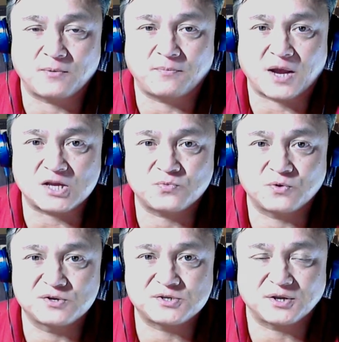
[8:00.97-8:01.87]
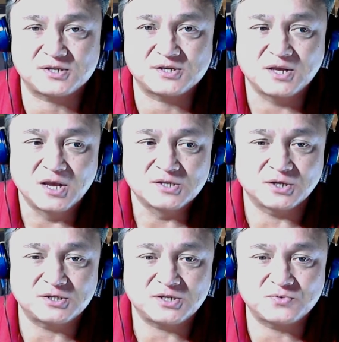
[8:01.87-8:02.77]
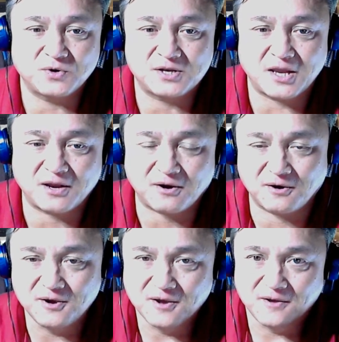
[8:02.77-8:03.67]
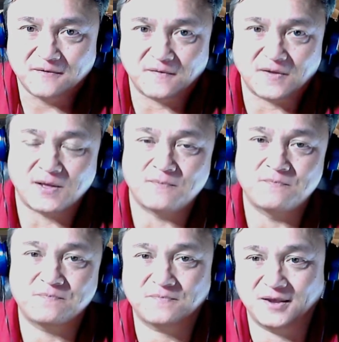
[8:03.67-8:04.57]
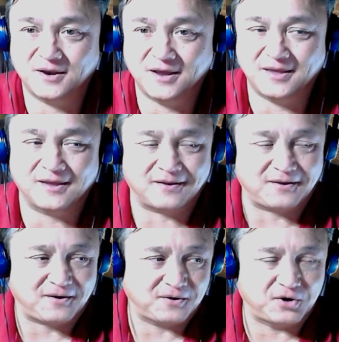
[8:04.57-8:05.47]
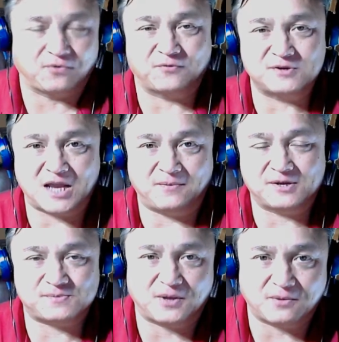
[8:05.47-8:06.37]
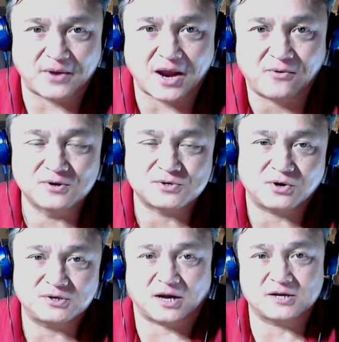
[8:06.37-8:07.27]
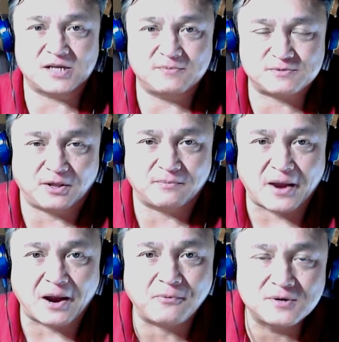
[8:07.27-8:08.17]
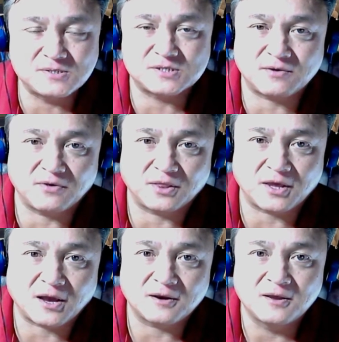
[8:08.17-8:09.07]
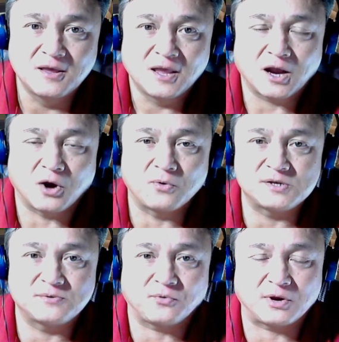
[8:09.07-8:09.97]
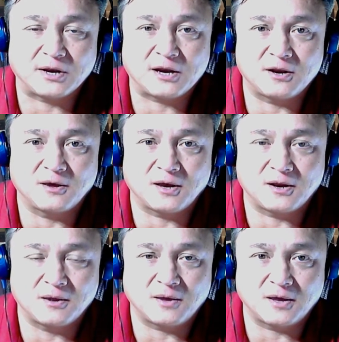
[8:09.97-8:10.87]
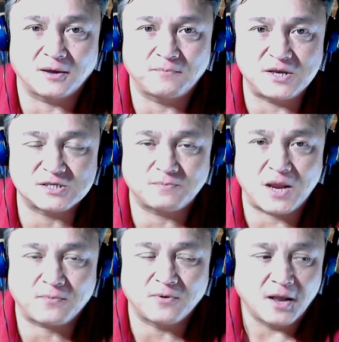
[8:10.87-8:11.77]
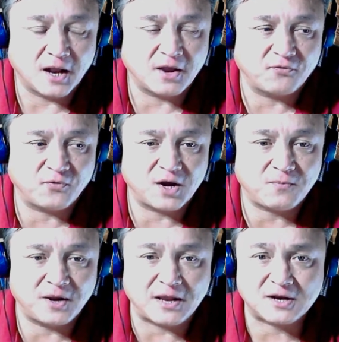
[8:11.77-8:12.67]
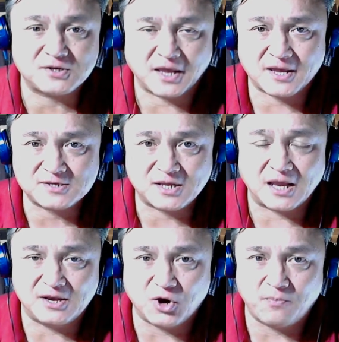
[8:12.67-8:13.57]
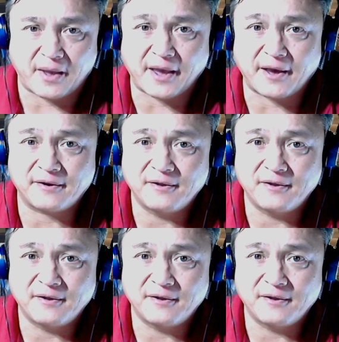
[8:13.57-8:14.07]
passwords. So such as we take our girlfriend's name and spell it backwards, or a dog name, spell it backwards, and stuff like that. Or we're on a piece of paper. I got a friend of mine actually has a notepad,